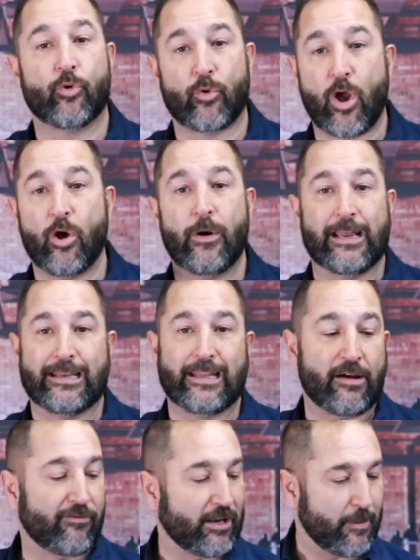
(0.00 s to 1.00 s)
grow and
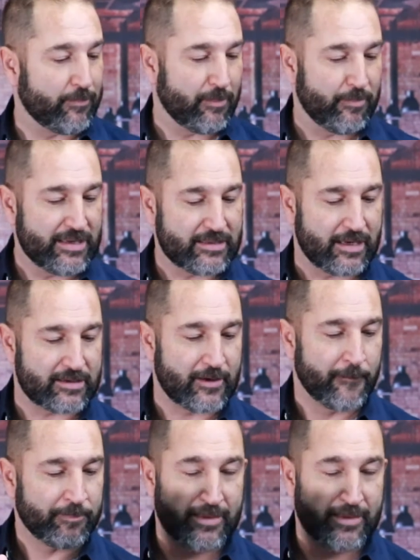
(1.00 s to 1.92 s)
level up in business.